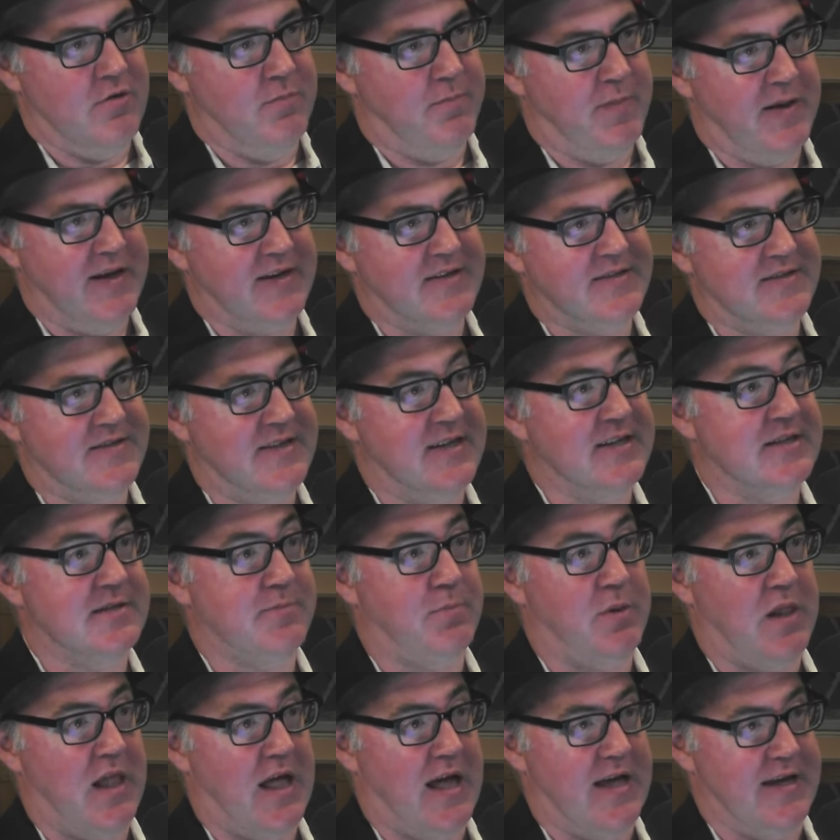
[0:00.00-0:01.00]
pick 6
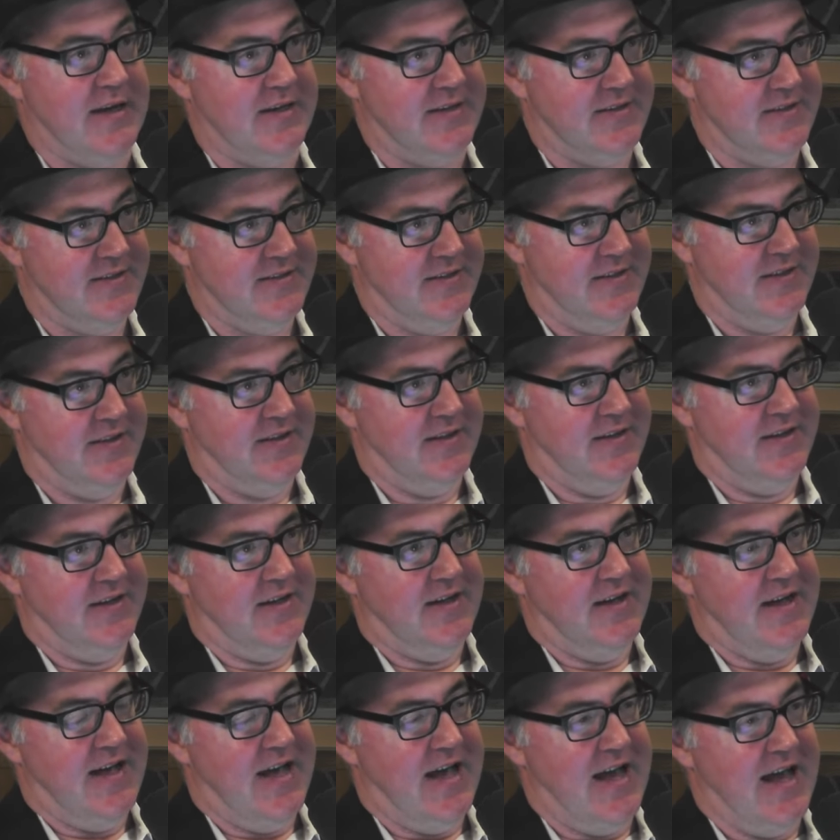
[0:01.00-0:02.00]
players.
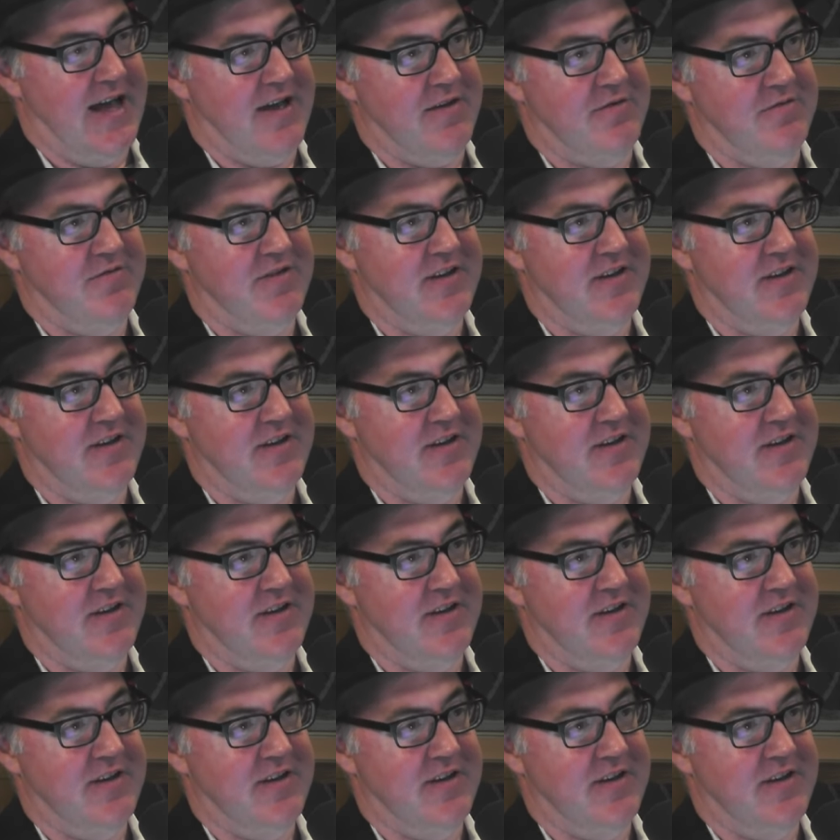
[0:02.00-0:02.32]
And